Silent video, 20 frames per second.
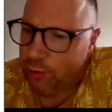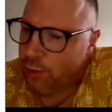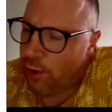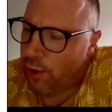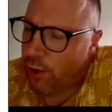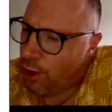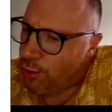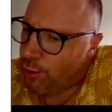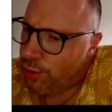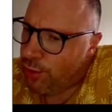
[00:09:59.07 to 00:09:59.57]

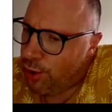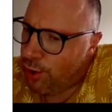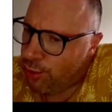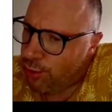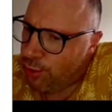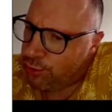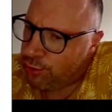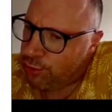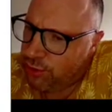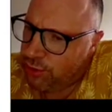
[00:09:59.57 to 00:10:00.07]
Now,
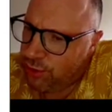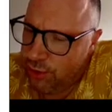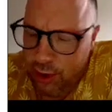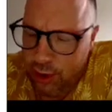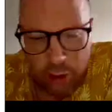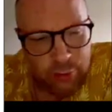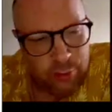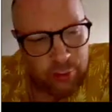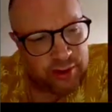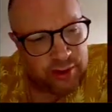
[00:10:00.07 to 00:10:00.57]
how
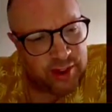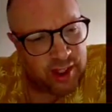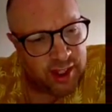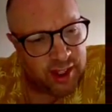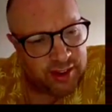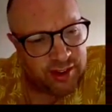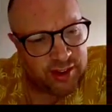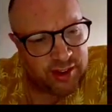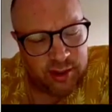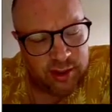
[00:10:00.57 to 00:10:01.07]
was
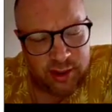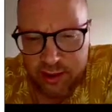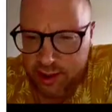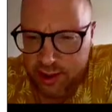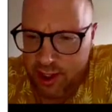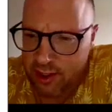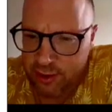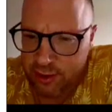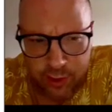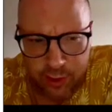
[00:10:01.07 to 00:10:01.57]
the risk
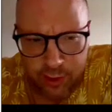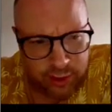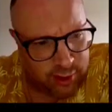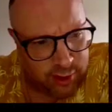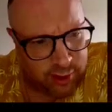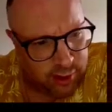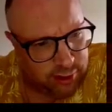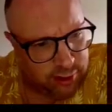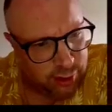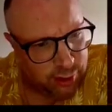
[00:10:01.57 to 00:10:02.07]
dealt
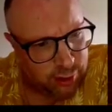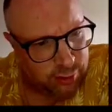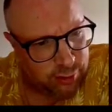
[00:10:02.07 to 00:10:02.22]
with?